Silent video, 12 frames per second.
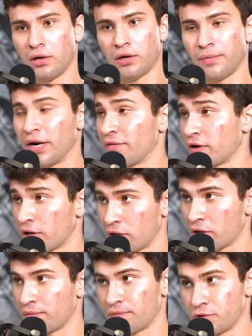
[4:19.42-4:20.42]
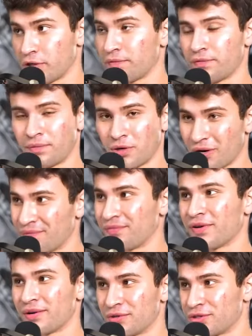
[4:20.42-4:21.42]
I mean, I've got a carbon carbon
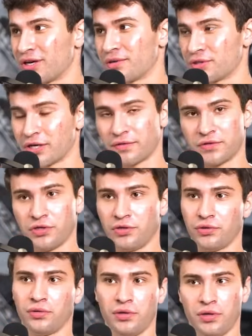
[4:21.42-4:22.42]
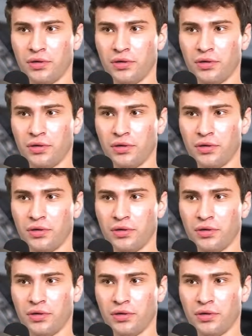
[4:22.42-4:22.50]
fiber drive shaft too.